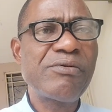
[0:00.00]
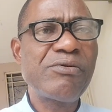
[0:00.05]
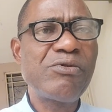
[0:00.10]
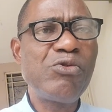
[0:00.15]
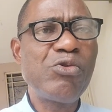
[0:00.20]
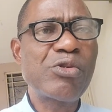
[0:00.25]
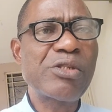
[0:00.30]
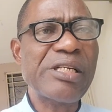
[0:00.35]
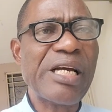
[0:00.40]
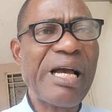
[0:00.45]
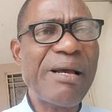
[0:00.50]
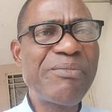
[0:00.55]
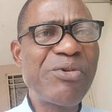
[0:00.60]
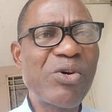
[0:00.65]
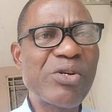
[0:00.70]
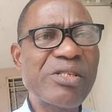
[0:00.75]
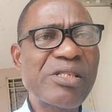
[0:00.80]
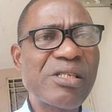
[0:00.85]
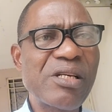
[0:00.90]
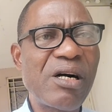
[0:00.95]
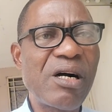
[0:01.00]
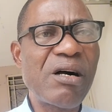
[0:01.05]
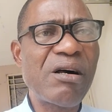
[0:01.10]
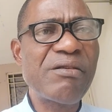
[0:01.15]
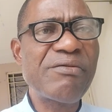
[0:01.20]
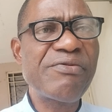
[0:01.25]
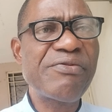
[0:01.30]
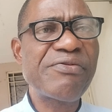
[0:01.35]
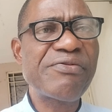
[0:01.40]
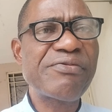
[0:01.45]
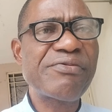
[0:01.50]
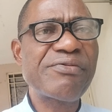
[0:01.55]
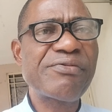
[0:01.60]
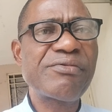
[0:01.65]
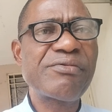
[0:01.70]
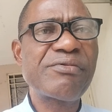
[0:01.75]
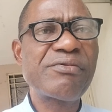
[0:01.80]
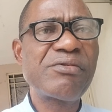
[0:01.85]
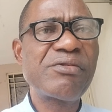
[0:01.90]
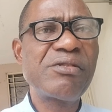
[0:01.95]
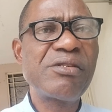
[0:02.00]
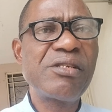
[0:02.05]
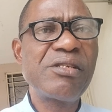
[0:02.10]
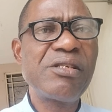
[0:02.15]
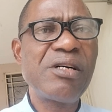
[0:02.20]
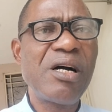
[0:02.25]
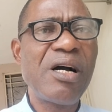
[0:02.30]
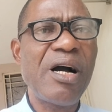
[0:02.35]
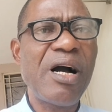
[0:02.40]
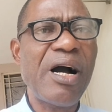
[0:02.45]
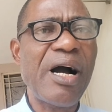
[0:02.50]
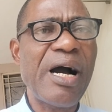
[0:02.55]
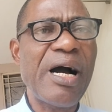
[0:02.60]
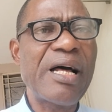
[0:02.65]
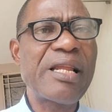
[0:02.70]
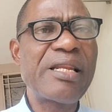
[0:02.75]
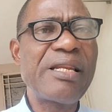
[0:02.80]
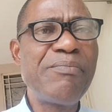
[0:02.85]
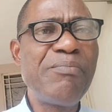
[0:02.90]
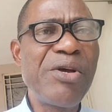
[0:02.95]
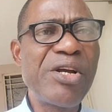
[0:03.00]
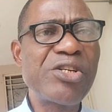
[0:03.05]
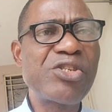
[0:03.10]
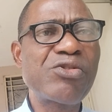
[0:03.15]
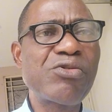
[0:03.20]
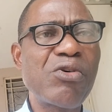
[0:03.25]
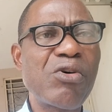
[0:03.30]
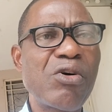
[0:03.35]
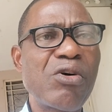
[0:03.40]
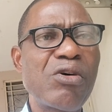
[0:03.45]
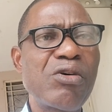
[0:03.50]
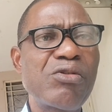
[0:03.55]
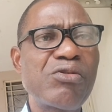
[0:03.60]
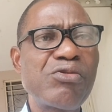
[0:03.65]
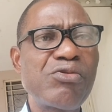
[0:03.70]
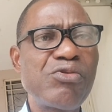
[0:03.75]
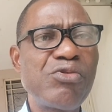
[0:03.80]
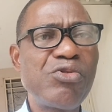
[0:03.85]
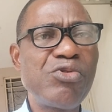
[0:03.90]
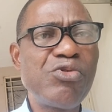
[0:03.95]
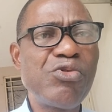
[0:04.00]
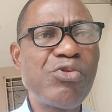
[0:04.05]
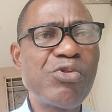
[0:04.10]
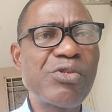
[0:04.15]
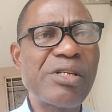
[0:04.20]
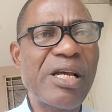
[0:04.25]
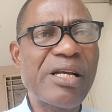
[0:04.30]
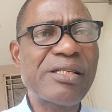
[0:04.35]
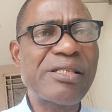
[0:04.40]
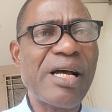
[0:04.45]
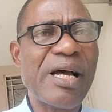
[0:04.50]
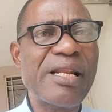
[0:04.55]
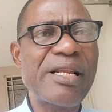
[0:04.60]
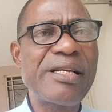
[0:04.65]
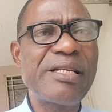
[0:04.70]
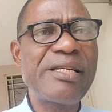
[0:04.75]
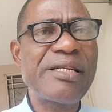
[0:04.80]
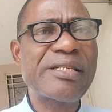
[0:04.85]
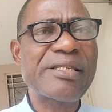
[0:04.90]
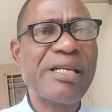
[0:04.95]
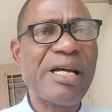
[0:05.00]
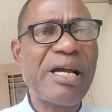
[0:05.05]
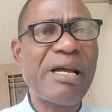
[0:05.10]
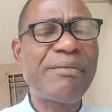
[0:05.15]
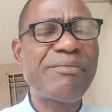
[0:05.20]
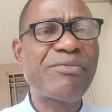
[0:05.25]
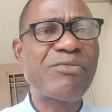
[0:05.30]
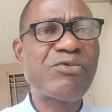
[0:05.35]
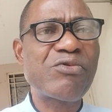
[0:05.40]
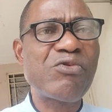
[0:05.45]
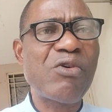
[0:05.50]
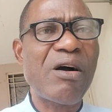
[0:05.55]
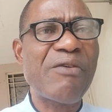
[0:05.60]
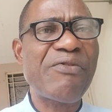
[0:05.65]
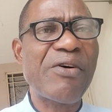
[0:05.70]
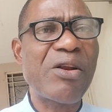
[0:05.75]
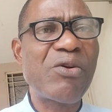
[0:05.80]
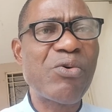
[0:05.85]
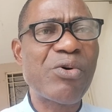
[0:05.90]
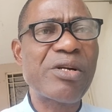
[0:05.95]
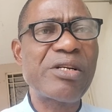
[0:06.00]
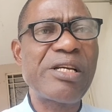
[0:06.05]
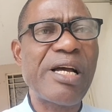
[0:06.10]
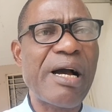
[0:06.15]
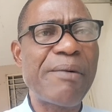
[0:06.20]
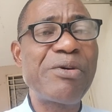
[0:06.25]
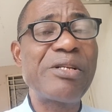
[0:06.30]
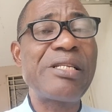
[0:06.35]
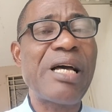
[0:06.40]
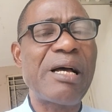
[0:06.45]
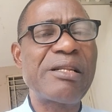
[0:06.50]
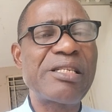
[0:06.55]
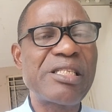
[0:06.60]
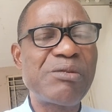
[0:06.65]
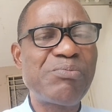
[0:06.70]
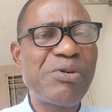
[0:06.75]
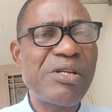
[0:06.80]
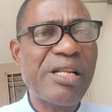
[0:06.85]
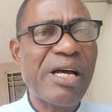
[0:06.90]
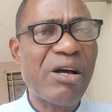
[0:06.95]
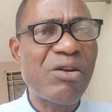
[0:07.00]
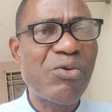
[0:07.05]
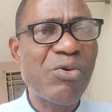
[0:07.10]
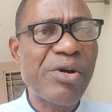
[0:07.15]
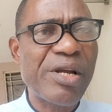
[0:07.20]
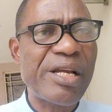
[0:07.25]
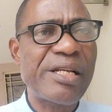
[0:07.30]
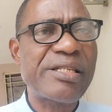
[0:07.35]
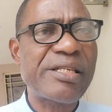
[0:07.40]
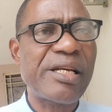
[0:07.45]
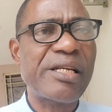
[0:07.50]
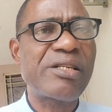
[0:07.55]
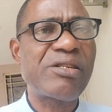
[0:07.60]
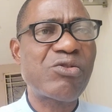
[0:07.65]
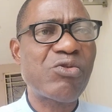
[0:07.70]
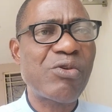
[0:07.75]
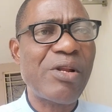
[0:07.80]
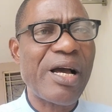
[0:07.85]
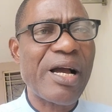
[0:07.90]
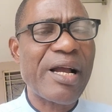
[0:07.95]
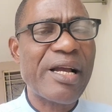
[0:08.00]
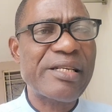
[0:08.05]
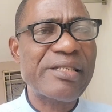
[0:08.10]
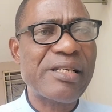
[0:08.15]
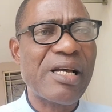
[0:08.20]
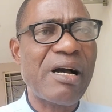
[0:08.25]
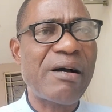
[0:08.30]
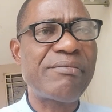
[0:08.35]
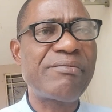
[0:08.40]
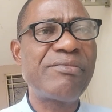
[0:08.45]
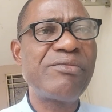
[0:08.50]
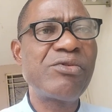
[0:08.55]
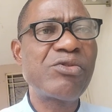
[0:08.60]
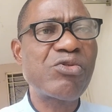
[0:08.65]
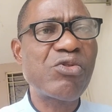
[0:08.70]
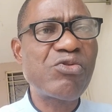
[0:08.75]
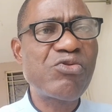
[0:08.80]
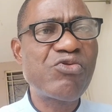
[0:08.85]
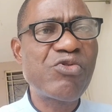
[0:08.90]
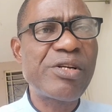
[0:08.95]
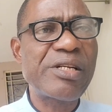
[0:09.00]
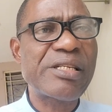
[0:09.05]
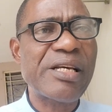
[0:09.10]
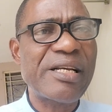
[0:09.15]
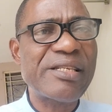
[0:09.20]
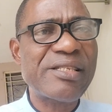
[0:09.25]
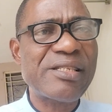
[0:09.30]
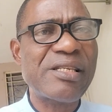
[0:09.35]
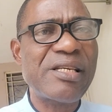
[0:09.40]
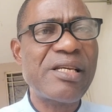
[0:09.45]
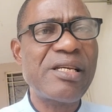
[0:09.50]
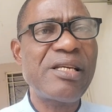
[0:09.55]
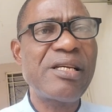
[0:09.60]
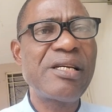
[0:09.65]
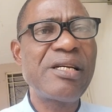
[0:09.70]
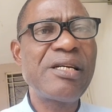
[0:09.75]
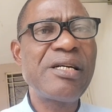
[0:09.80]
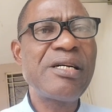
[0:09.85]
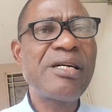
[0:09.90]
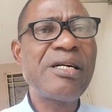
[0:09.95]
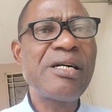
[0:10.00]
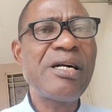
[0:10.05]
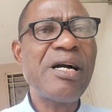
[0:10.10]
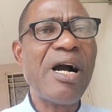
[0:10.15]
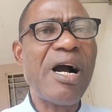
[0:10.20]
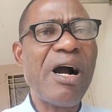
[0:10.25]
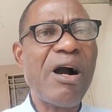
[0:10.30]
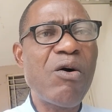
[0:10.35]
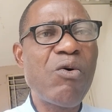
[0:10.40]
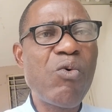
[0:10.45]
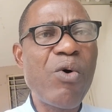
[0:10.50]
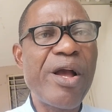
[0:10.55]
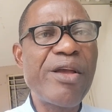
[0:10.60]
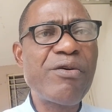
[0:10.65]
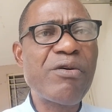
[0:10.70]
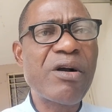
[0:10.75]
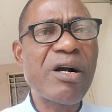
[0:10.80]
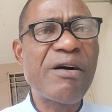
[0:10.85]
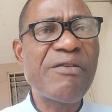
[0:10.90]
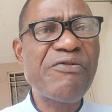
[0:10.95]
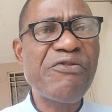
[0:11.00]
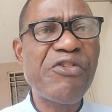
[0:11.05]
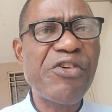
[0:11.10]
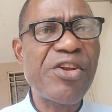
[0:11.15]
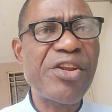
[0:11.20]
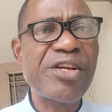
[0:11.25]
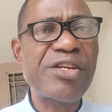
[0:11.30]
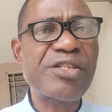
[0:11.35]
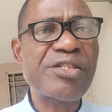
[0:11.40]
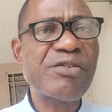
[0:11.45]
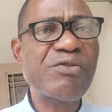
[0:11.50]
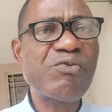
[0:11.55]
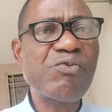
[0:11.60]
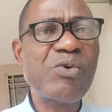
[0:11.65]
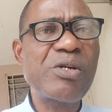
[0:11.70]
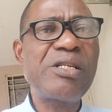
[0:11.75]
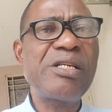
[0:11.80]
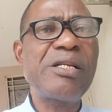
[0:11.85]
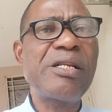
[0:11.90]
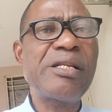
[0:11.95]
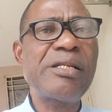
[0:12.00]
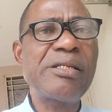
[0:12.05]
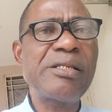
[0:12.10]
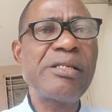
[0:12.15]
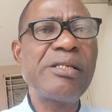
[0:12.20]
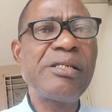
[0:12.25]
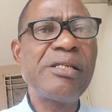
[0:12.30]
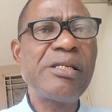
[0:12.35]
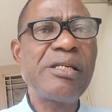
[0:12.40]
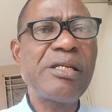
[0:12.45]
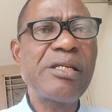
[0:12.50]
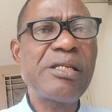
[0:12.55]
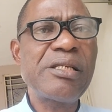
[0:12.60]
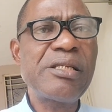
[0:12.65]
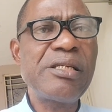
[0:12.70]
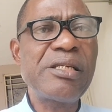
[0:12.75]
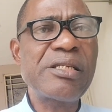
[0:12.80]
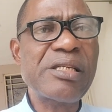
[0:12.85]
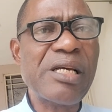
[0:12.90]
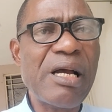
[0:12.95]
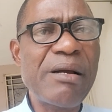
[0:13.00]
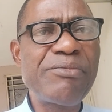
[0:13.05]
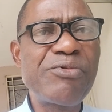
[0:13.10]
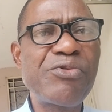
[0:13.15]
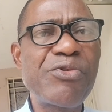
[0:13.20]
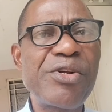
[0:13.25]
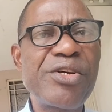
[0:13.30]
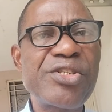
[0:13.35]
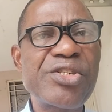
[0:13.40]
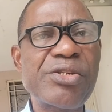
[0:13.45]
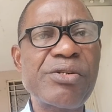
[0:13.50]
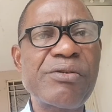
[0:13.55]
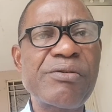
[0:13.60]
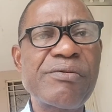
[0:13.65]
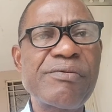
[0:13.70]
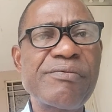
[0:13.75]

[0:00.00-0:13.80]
You time yourself and make sure you use exactly the time that is being allocated to that exam to do it, and see how well you can finish within the time duration.